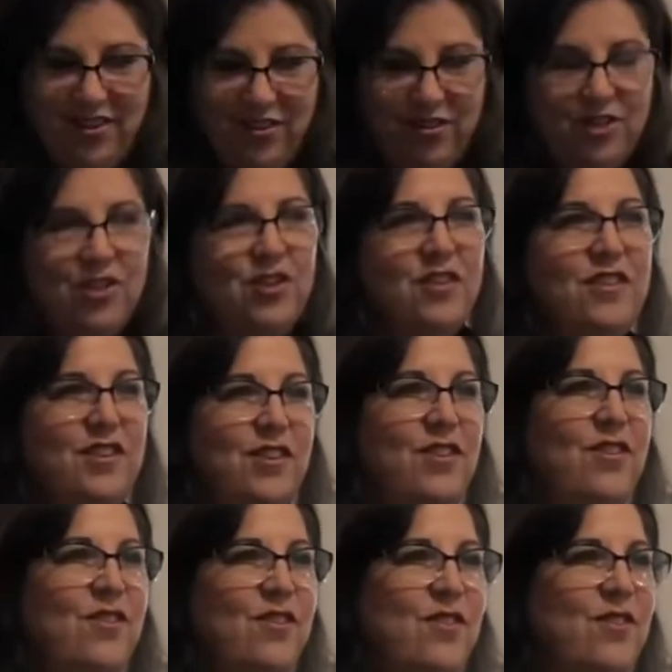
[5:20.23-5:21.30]
You sure He's do.
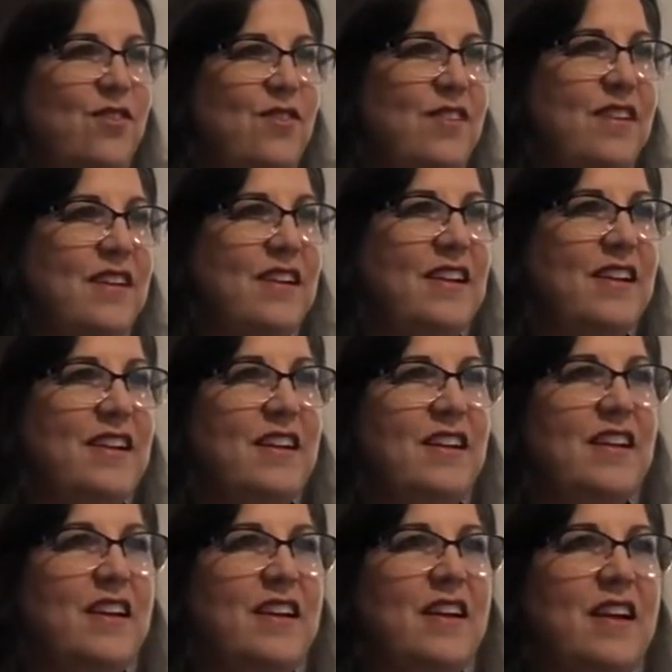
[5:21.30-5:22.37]
He's opening
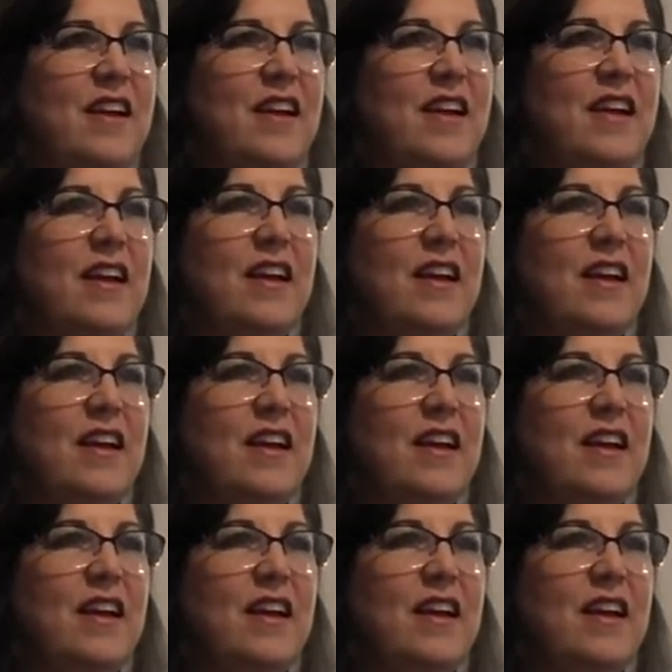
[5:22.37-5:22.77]
too!